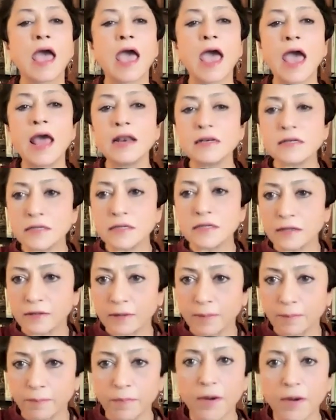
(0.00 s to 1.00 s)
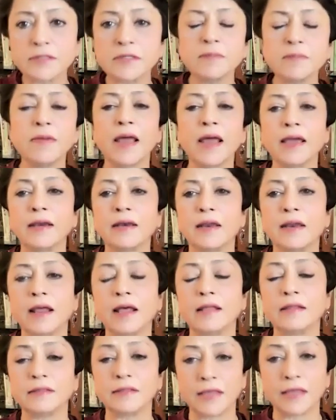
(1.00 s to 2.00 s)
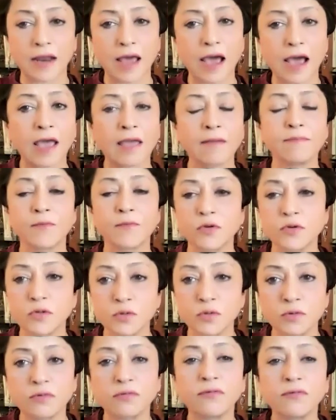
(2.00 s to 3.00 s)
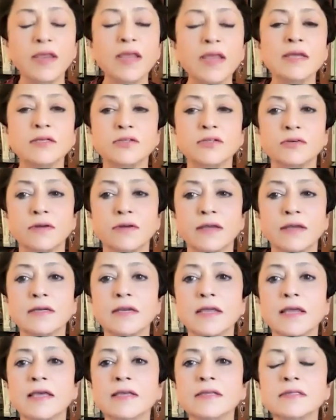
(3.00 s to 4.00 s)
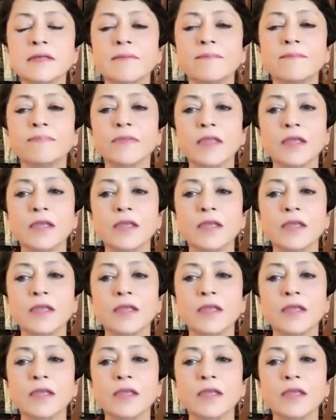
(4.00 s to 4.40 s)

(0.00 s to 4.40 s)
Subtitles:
And the bottom line that I'm going to reiterate is